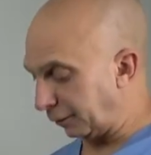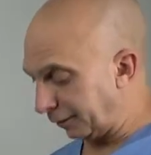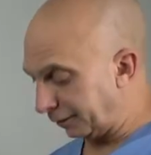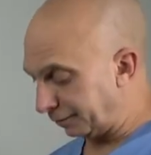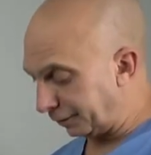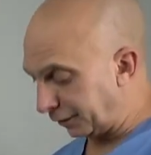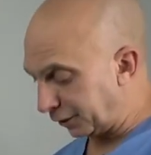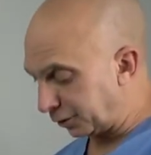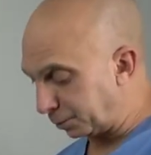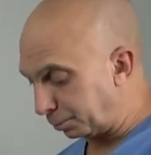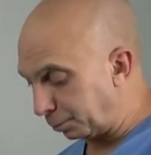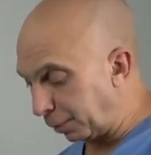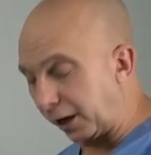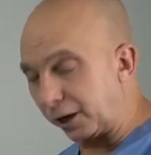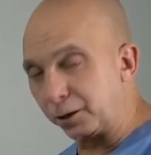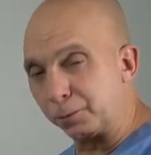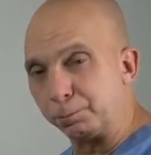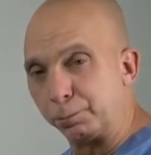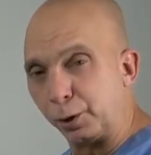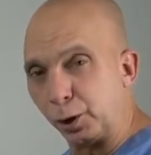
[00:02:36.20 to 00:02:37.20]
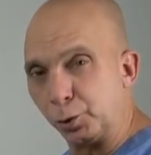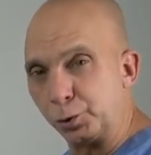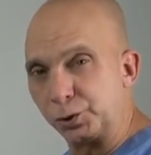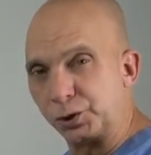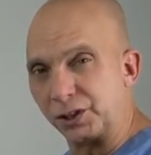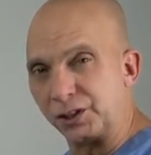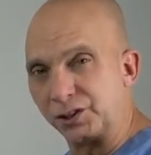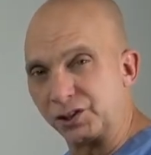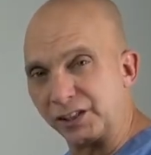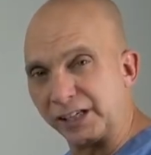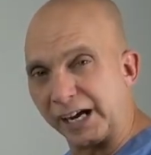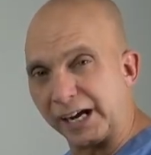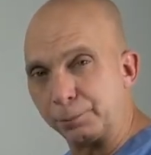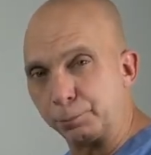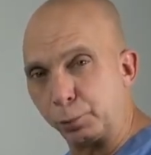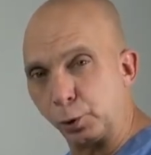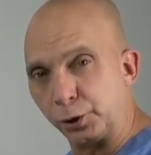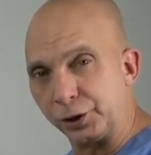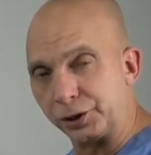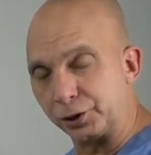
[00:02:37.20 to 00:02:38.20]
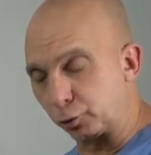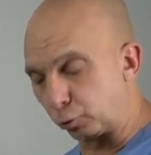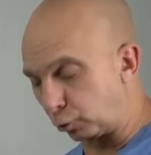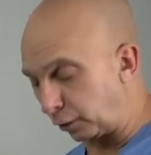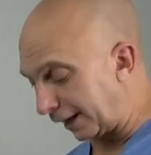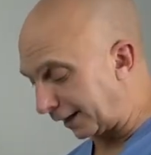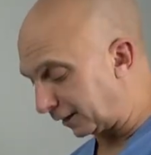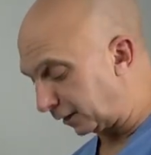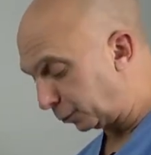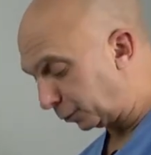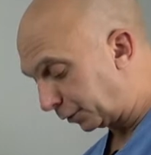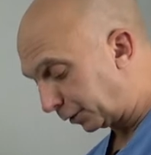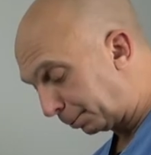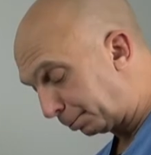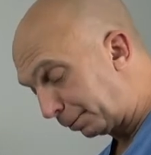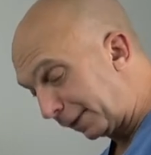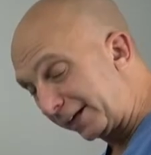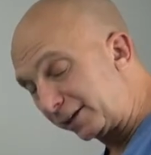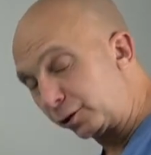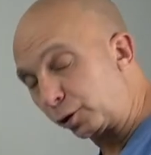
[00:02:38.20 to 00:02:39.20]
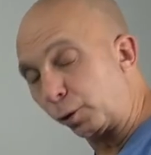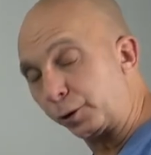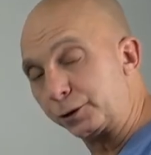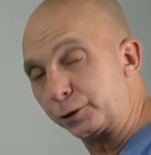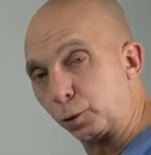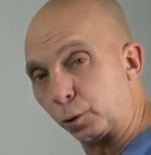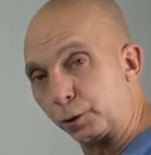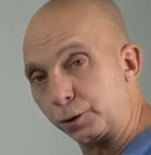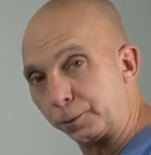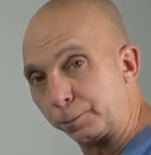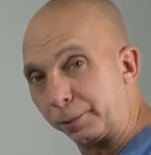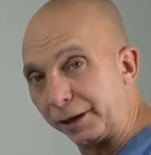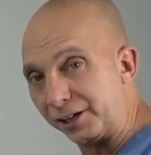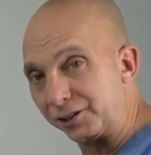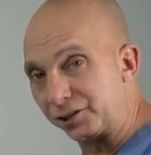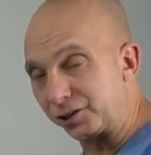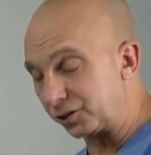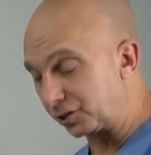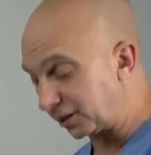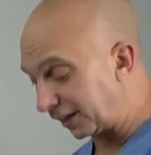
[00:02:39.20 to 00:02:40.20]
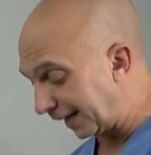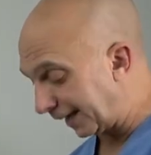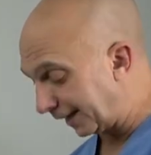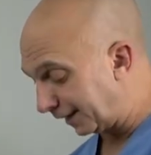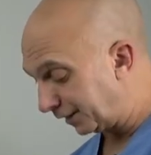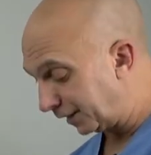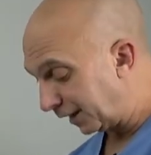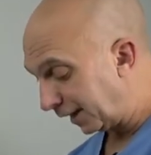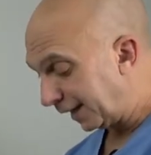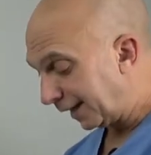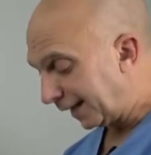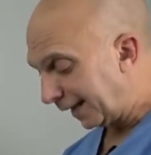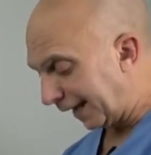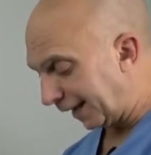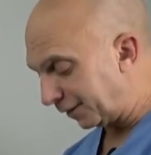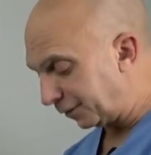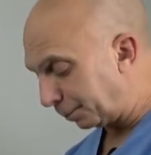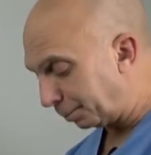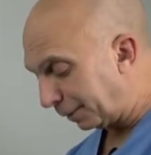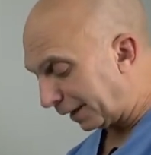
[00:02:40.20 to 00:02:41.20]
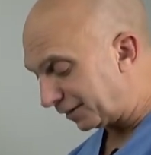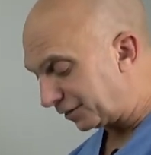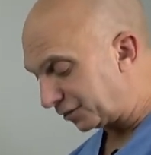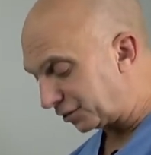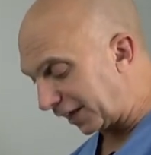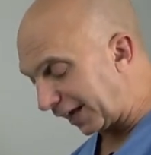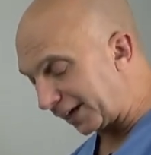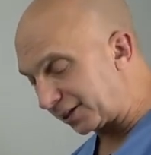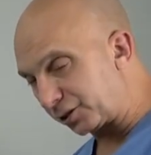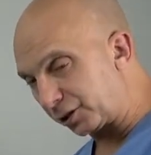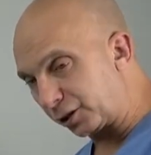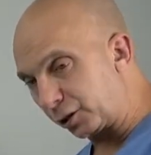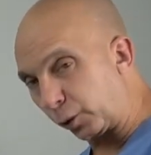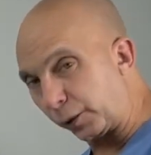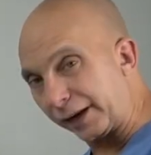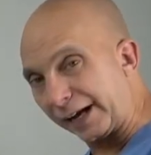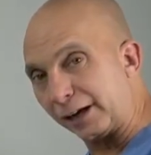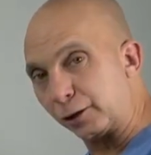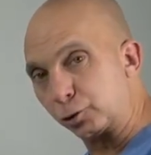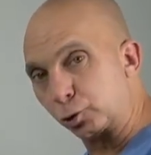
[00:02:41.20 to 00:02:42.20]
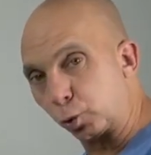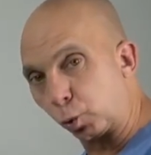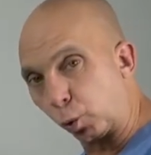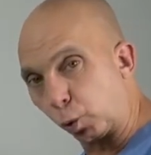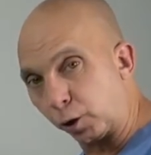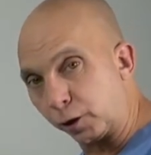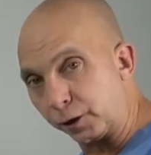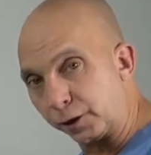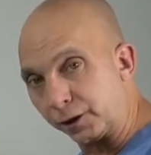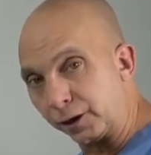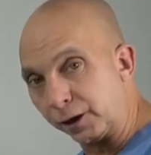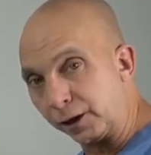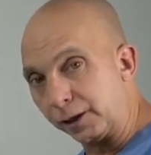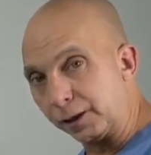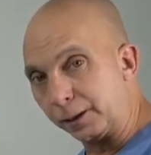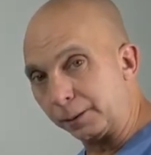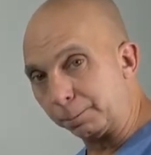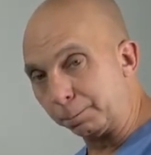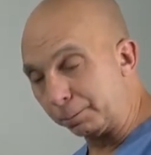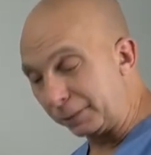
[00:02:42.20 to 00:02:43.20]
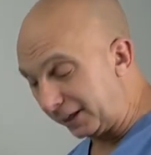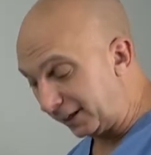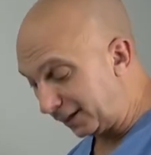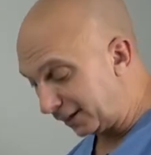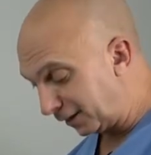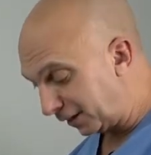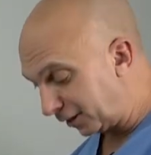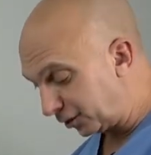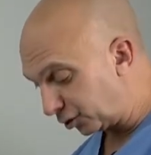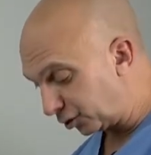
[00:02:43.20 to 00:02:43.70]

if this bottom post is not put in correctly with the bend going toward the patient's head and the bend is actually going out toward me in this